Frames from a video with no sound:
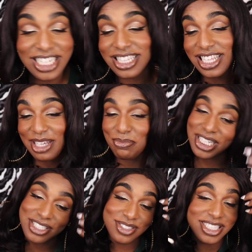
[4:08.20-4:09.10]
anything,
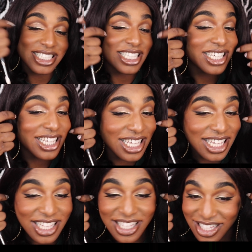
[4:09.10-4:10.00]
but you see
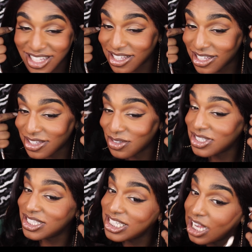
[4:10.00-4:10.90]
it. You
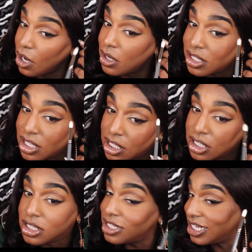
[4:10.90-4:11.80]
see how it...
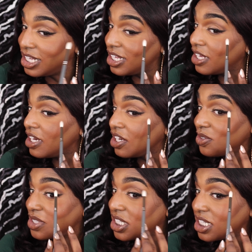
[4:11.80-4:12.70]
Look. You
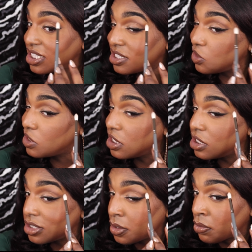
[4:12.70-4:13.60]
see this? You see
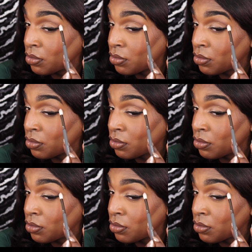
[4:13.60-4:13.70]
this?